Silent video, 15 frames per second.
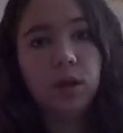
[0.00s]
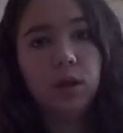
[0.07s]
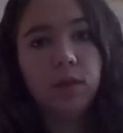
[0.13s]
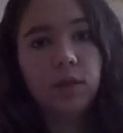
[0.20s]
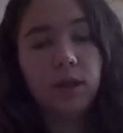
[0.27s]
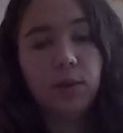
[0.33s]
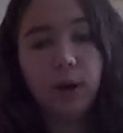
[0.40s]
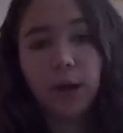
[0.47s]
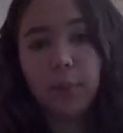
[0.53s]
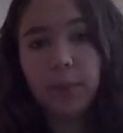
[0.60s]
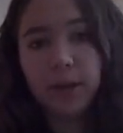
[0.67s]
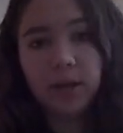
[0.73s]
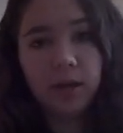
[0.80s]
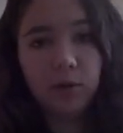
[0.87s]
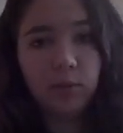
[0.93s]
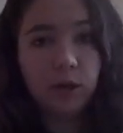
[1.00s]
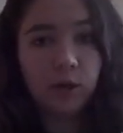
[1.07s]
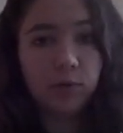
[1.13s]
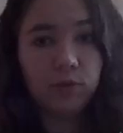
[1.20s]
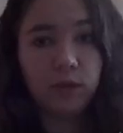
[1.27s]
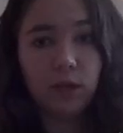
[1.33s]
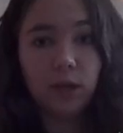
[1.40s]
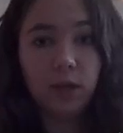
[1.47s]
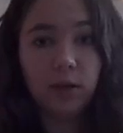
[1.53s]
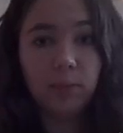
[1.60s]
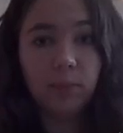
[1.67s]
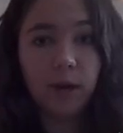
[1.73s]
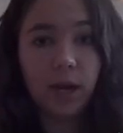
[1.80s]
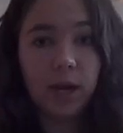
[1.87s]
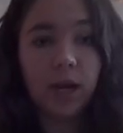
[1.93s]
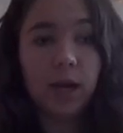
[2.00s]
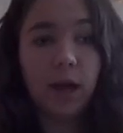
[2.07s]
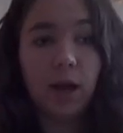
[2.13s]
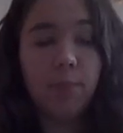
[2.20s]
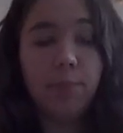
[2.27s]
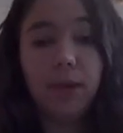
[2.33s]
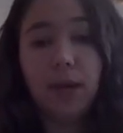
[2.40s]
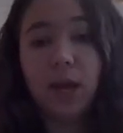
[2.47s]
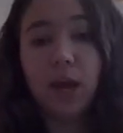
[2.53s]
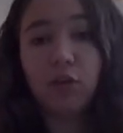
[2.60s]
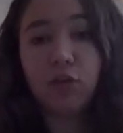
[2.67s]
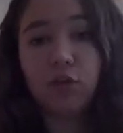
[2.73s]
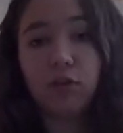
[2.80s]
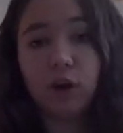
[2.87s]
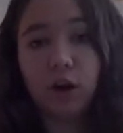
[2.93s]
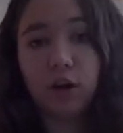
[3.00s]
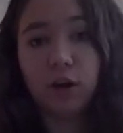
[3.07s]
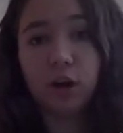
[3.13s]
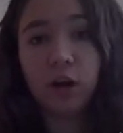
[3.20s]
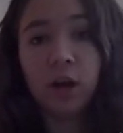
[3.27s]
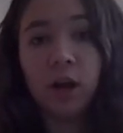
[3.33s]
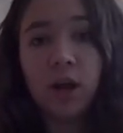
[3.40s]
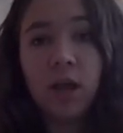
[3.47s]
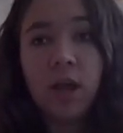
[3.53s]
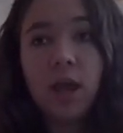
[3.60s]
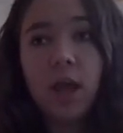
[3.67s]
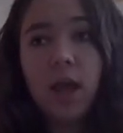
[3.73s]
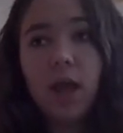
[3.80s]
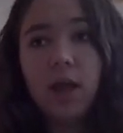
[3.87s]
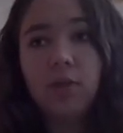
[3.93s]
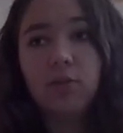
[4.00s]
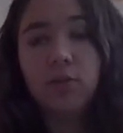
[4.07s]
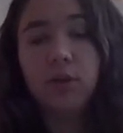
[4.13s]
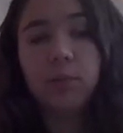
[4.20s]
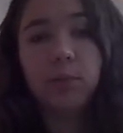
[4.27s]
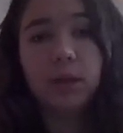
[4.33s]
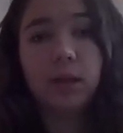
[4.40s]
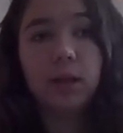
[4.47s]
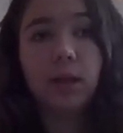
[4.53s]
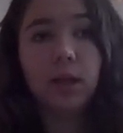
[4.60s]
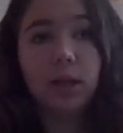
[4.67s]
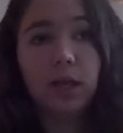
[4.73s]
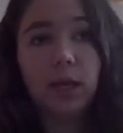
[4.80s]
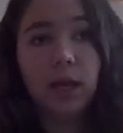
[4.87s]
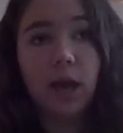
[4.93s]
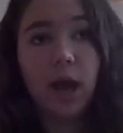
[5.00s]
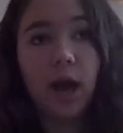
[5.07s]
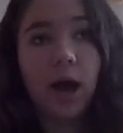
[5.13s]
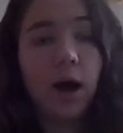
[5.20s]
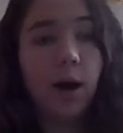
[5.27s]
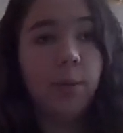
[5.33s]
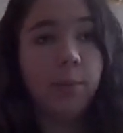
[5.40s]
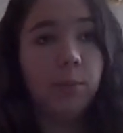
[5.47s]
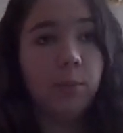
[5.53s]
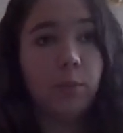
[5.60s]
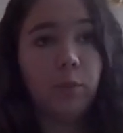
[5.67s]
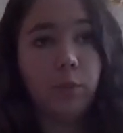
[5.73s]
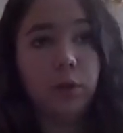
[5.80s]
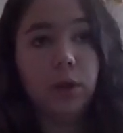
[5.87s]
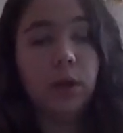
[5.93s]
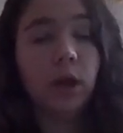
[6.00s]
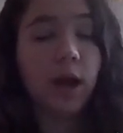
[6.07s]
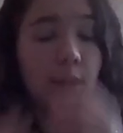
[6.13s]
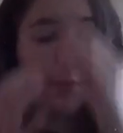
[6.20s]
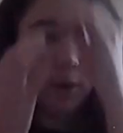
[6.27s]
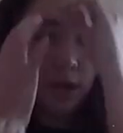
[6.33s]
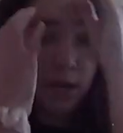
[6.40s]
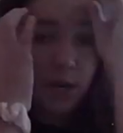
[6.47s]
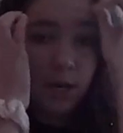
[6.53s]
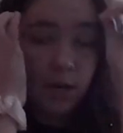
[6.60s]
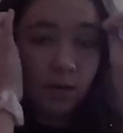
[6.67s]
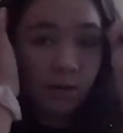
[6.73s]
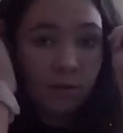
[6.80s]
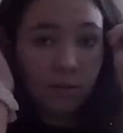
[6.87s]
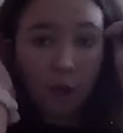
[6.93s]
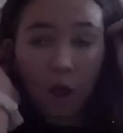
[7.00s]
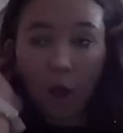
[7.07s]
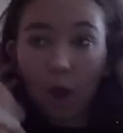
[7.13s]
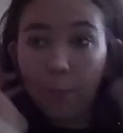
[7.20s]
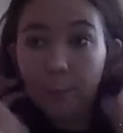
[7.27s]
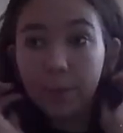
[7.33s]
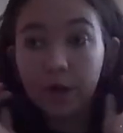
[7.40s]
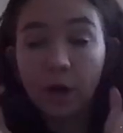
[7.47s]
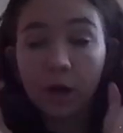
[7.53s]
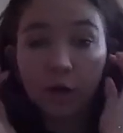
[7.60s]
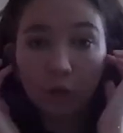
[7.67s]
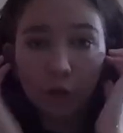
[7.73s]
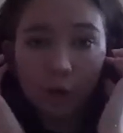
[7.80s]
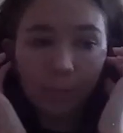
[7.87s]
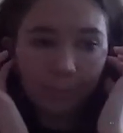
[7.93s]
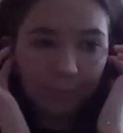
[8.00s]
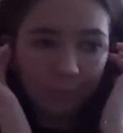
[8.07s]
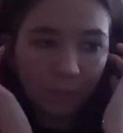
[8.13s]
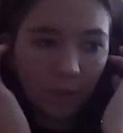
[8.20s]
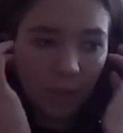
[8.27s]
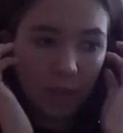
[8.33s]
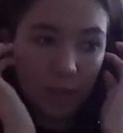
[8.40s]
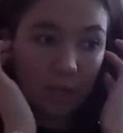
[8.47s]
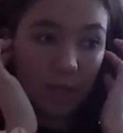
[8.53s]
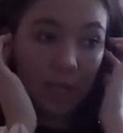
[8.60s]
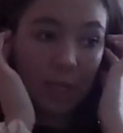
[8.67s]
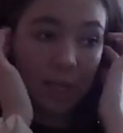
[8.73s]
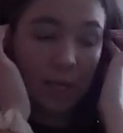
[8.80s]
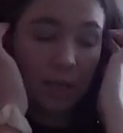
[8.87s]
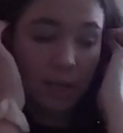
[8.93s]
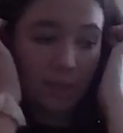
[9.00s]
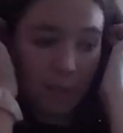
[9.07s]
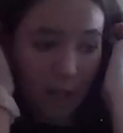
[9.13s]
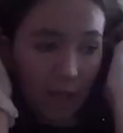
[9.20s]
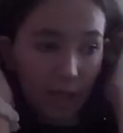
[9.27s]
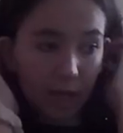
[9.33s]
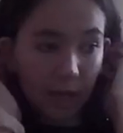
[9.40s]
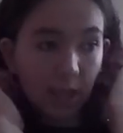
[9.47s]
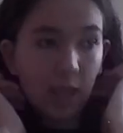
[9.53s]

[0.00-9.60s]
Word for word: they recommended we go see my um, pediatric doctor. And so immediately um, we I went and saw my doctor. And he said